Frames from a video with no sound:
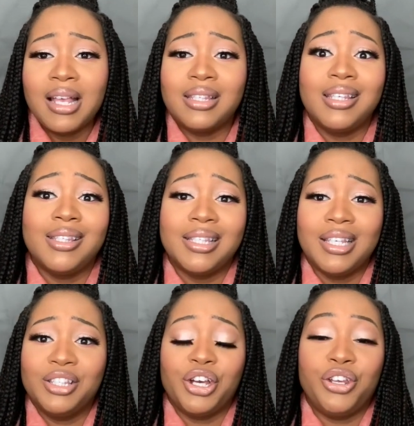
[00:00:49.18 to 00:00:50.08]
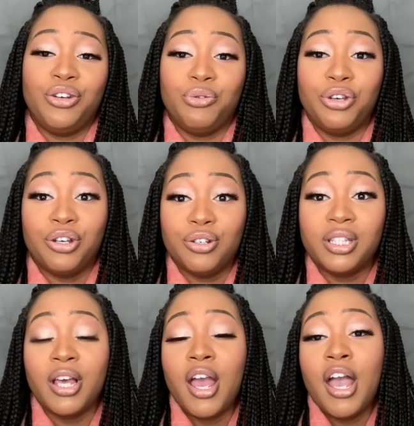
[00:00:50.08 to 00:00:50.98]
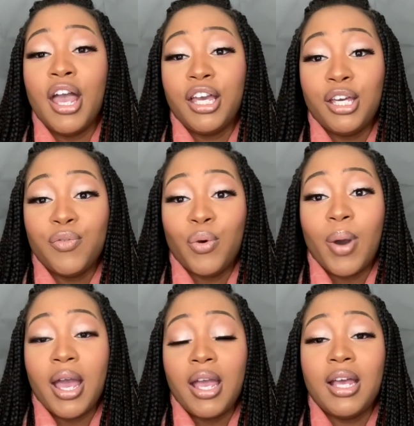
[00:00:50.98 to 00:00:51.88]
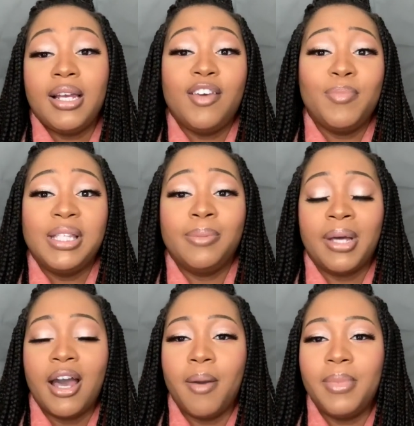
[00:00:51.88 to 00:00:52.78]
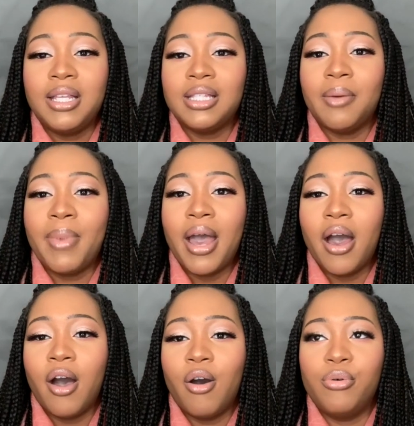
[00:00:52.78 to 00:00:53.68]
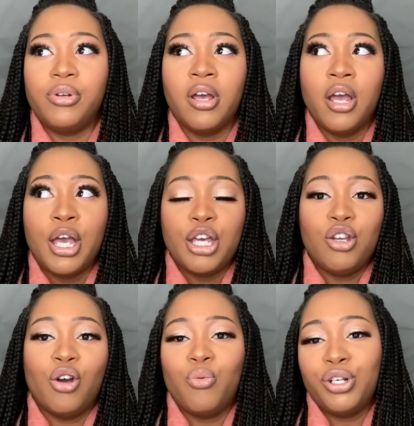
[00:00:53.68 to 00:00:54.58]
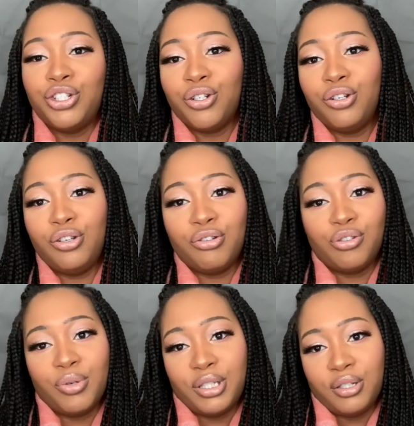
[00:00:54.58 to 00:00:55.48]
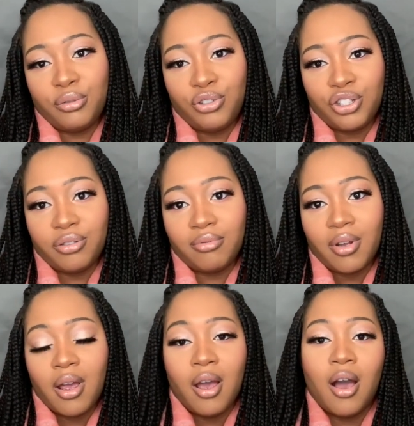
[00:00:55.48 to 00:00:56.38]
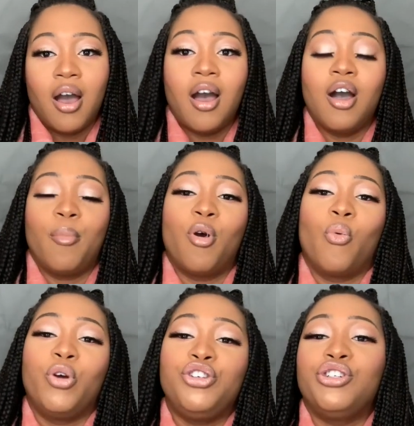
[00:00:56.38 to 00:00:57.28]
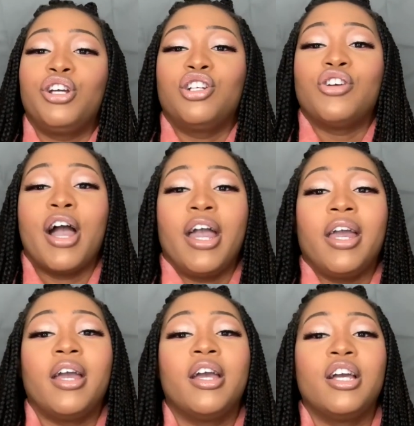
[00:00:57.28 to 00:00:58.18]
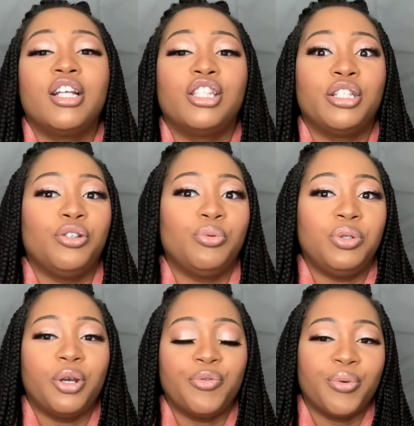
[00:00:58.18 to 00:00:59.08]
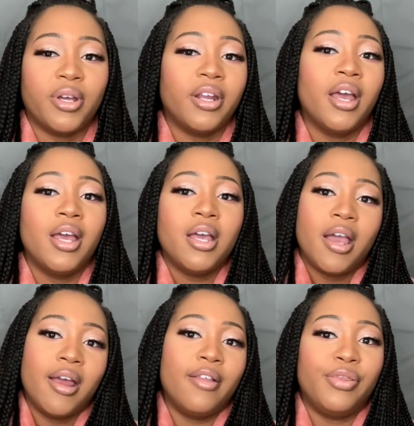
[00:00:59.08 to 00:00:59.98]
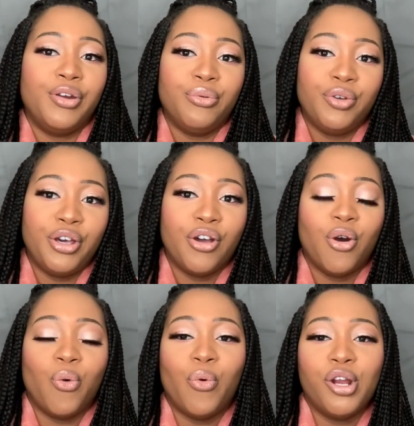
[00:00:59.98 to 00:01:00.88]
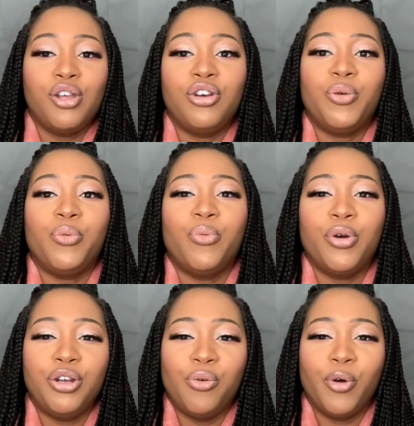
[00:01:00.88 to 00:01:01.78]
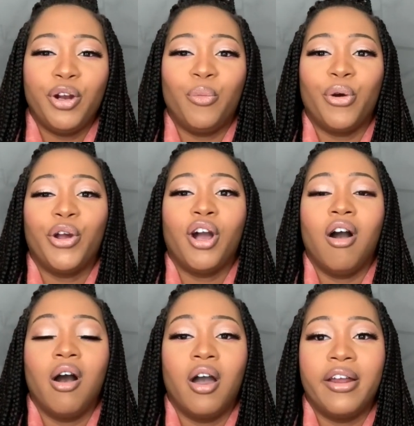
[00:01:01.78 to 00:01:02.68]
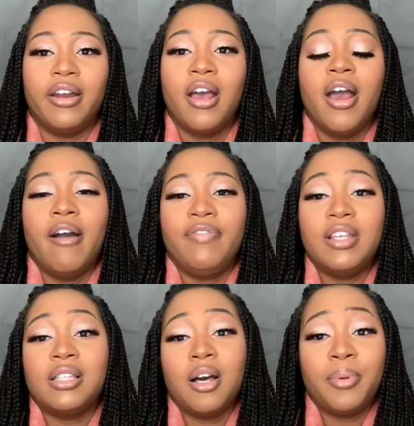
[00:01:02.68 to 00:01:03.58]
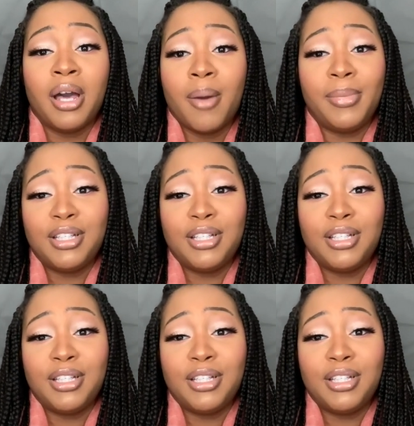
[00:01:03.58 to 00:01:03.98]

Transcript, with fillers: since this is a New Year's giveaway, leave me some comments about, you know, what's your New Year's resolution, um, or what you're gonna try to do different in the new year. What do you what do you want to work on this upcoming